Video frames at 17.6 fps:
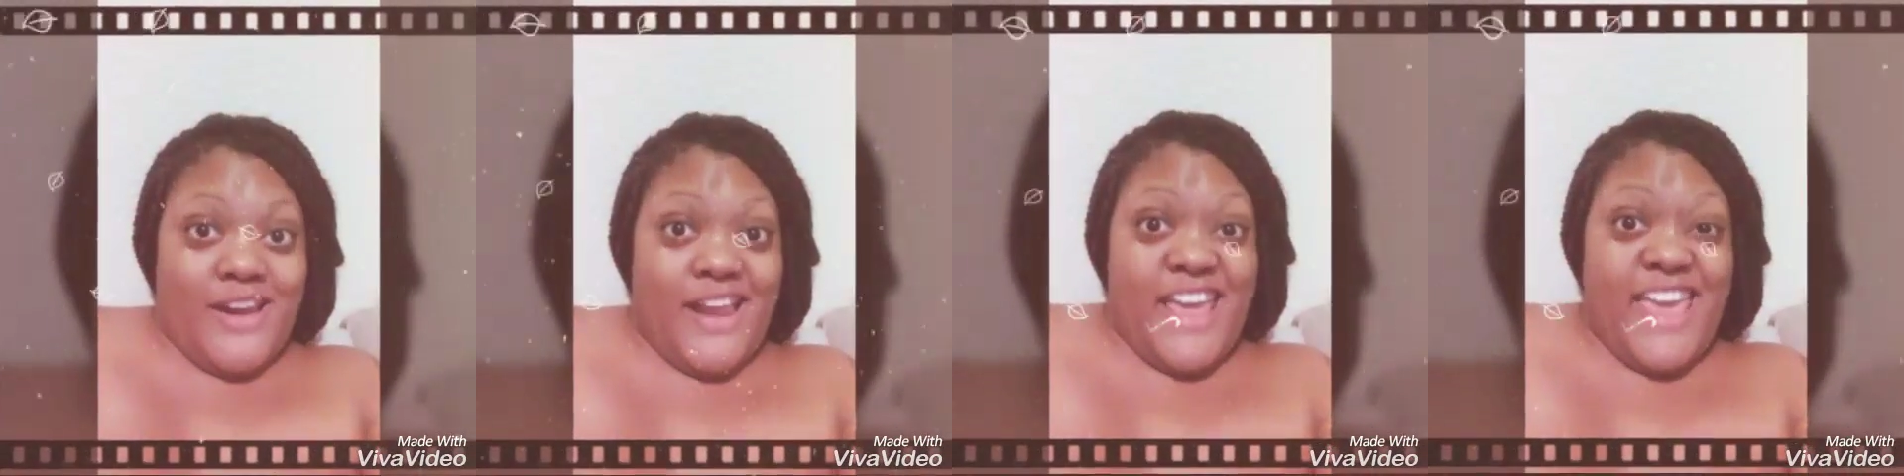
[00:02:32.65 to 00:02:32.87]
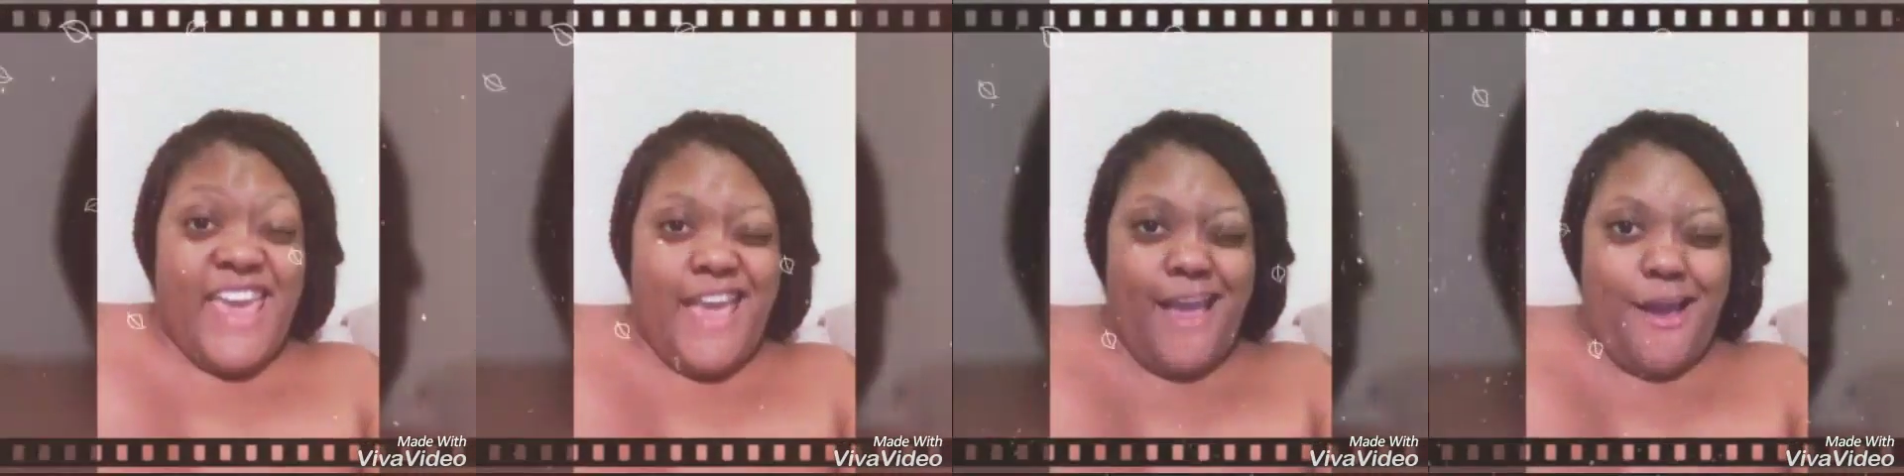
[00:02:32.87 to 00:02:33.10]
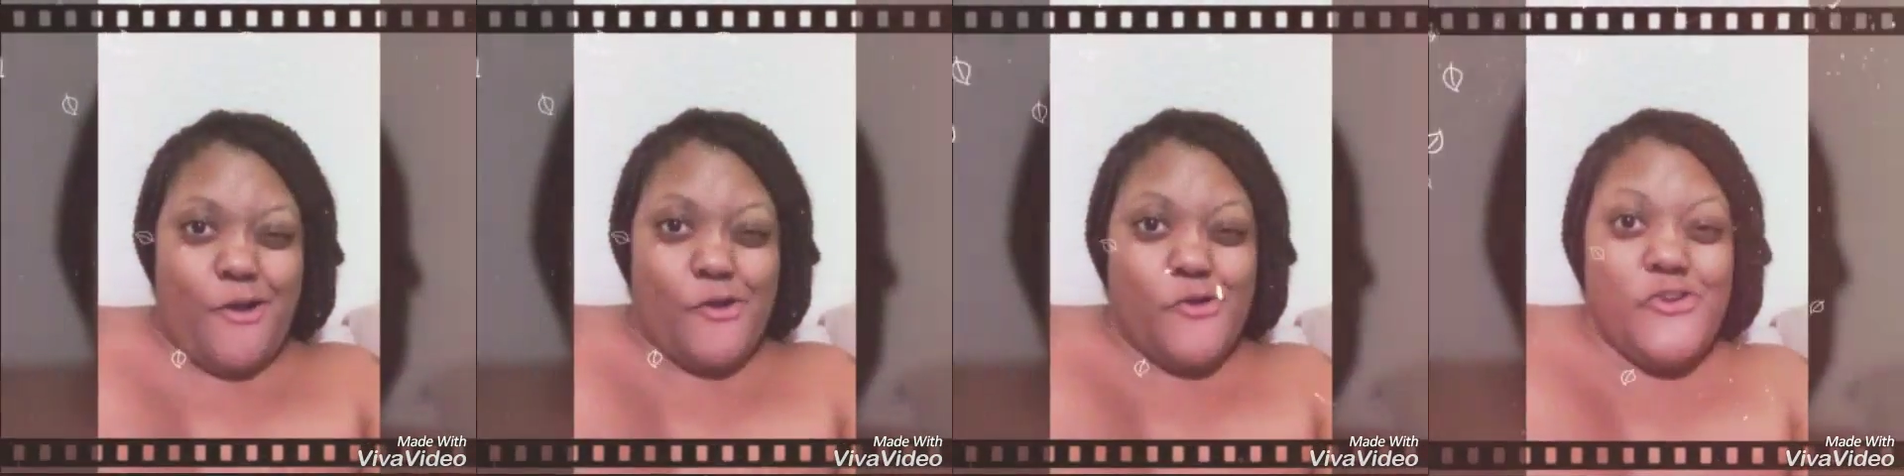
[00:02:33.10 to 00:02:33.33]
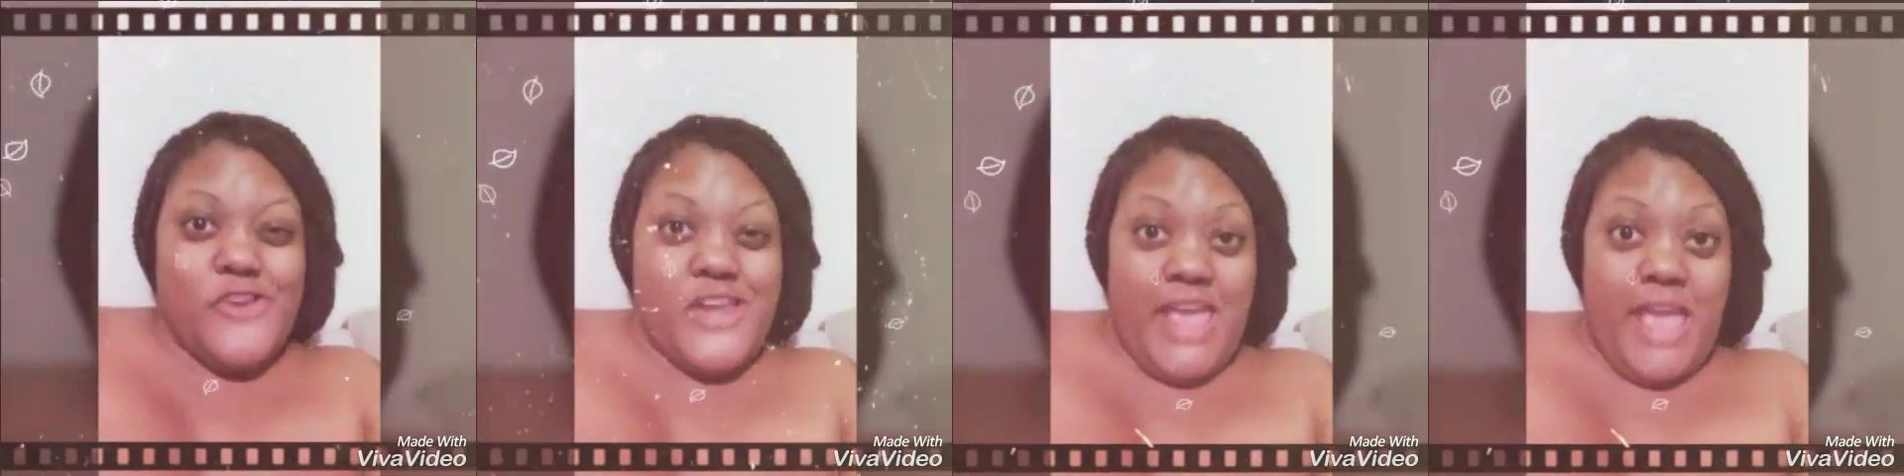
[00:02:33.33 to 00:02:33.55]
we're gonna
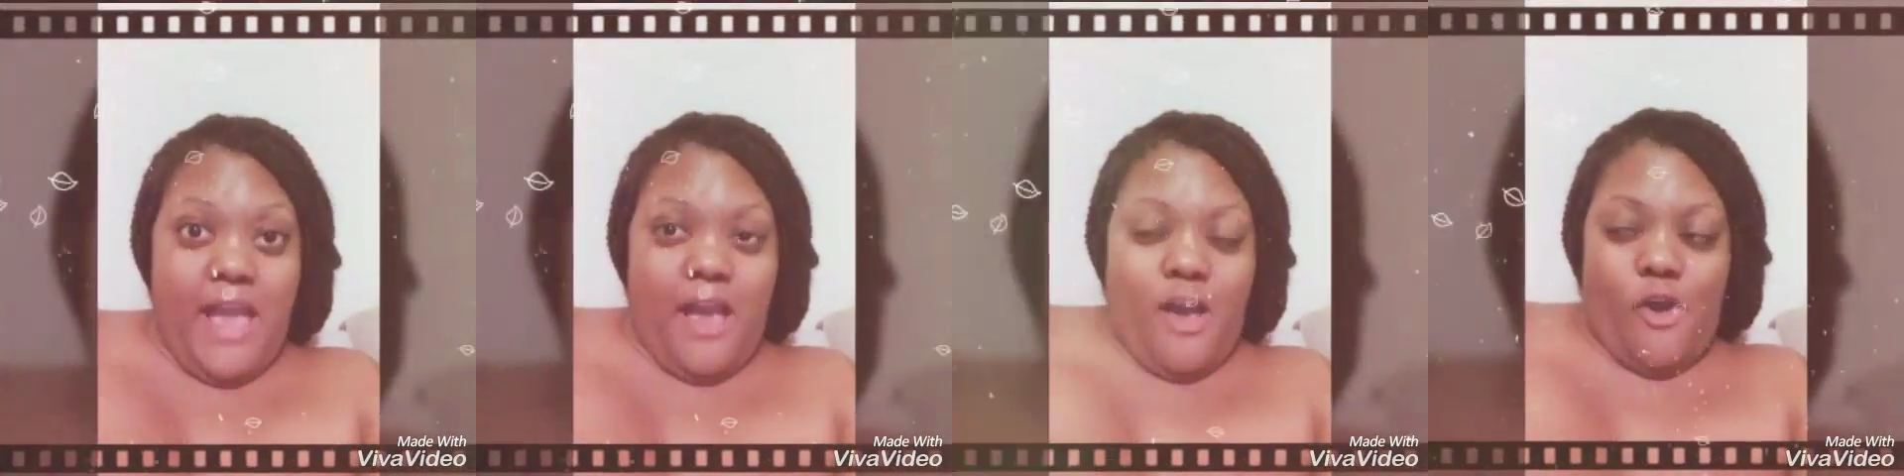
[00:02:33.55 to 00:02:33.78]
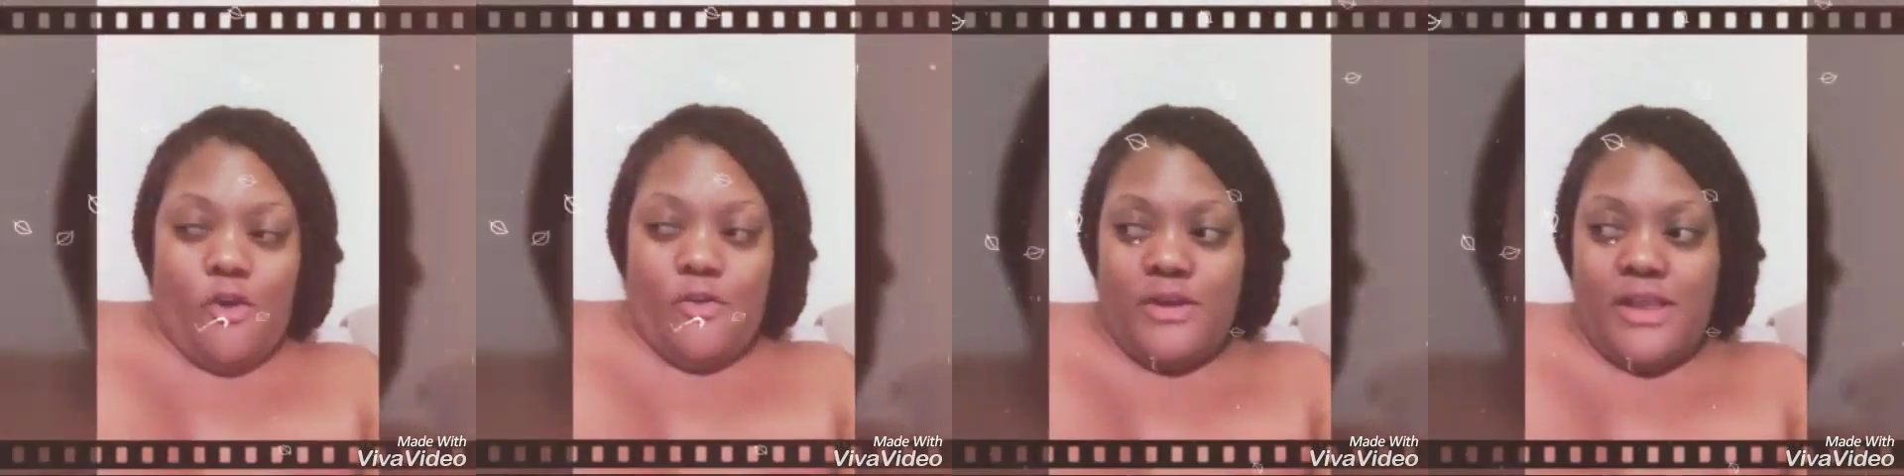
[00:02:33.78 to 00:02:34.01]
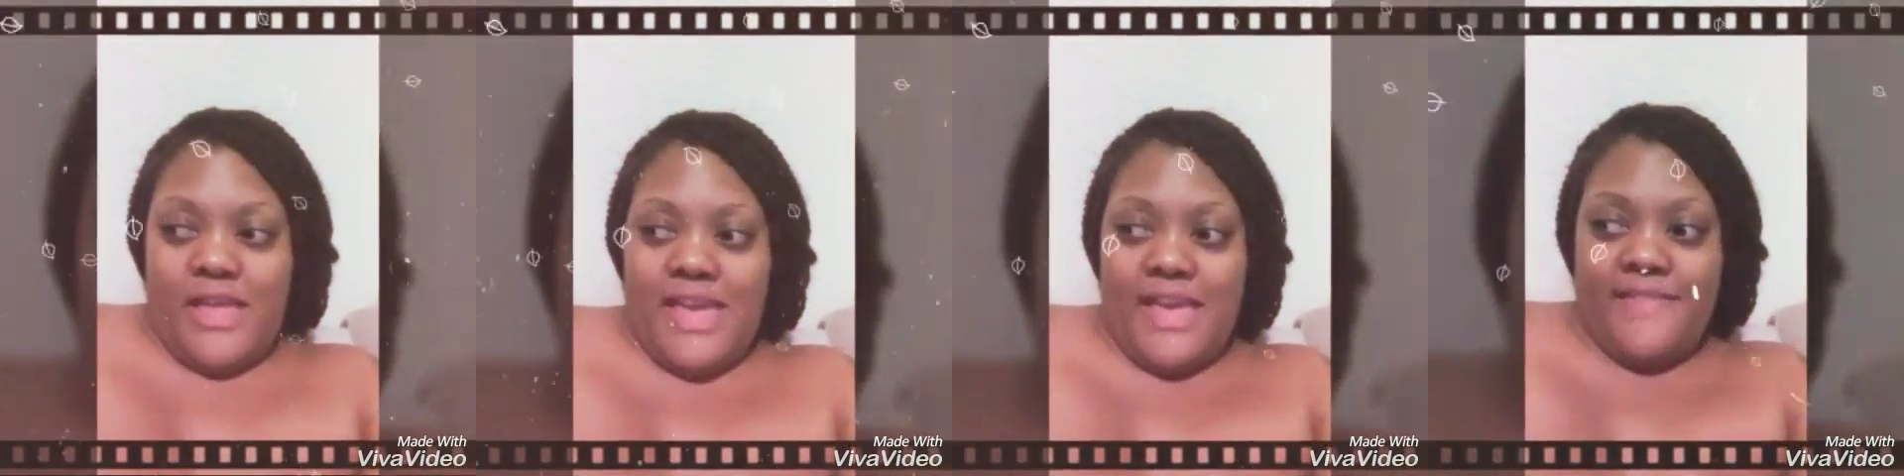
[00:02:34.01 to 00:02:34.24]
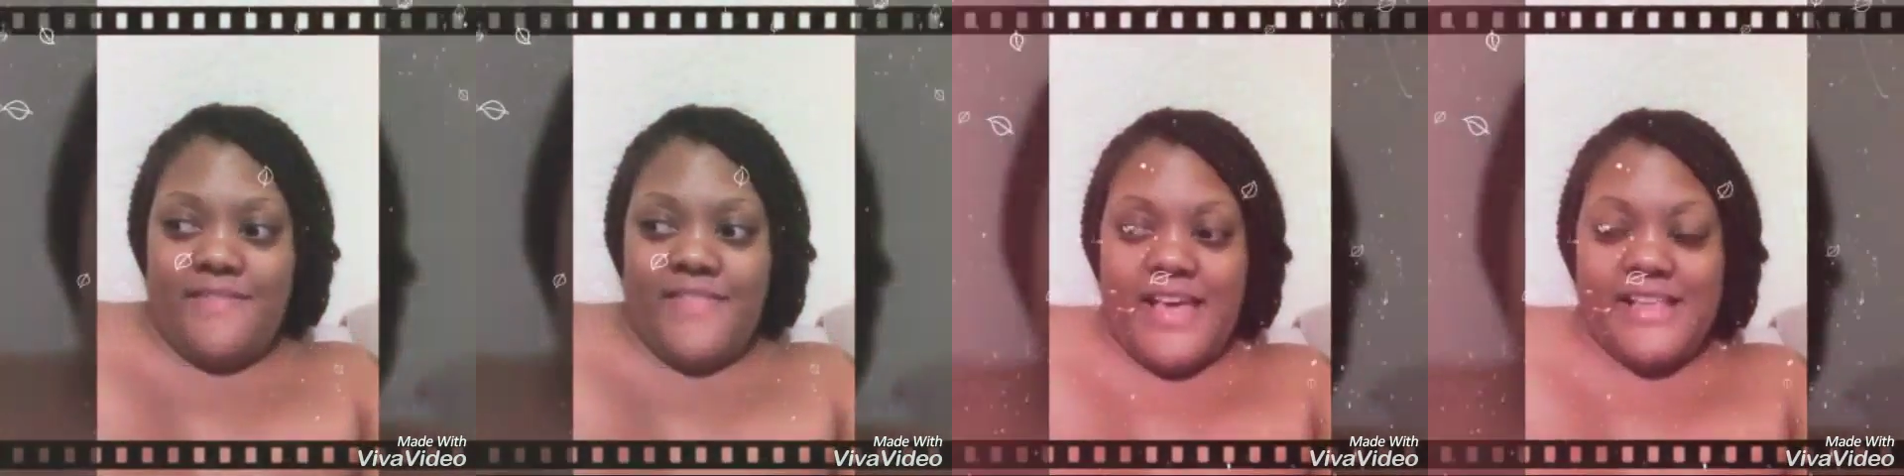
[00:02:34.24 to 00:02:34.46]
count down
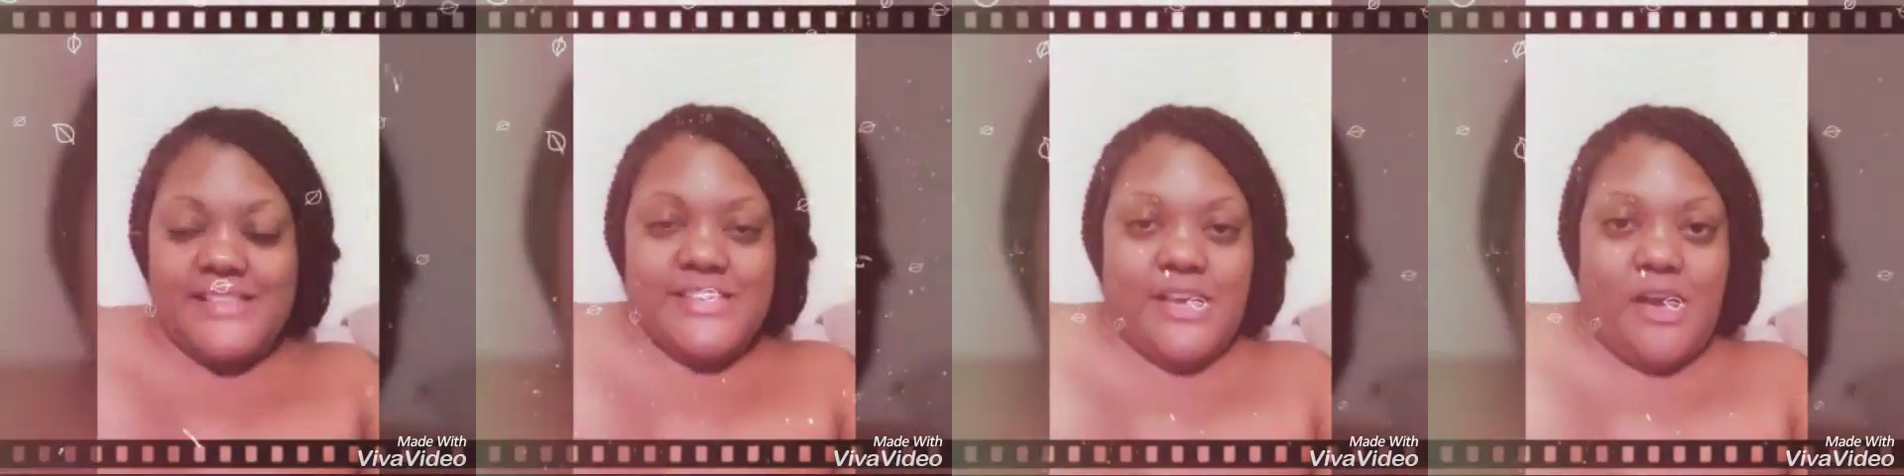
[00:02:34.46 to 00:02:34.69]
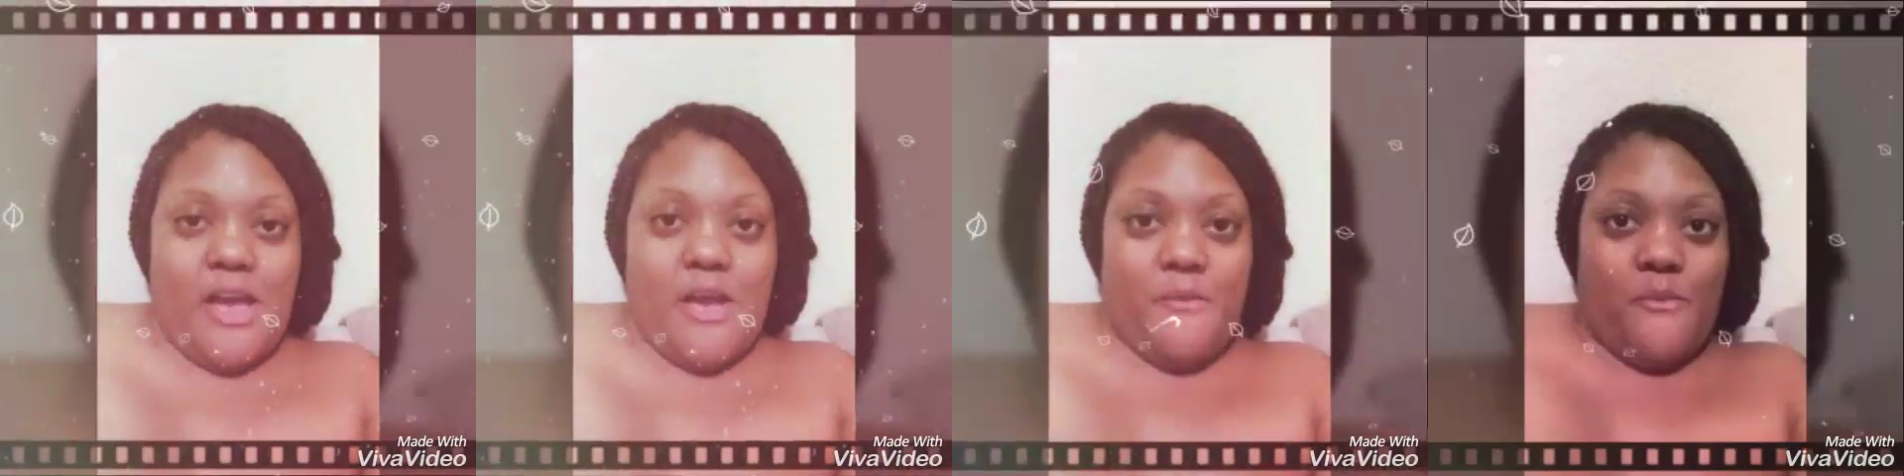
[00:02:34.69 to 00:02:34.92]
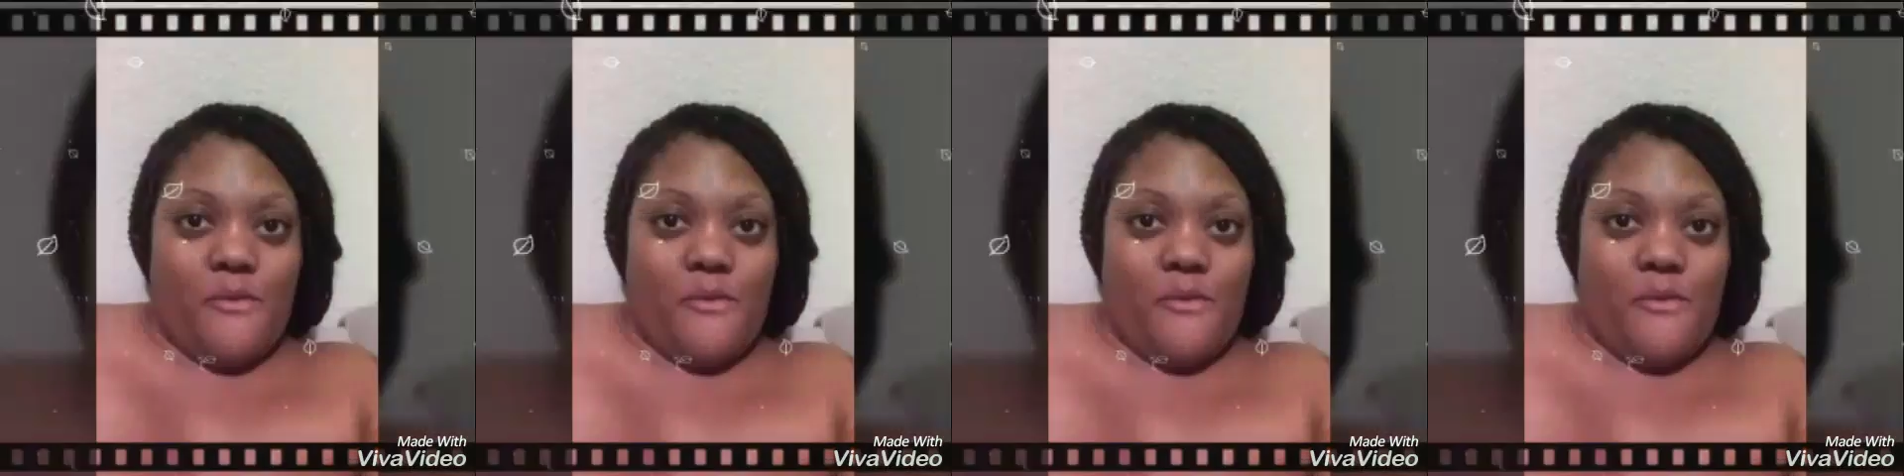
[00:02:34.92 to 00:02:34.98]
and that's how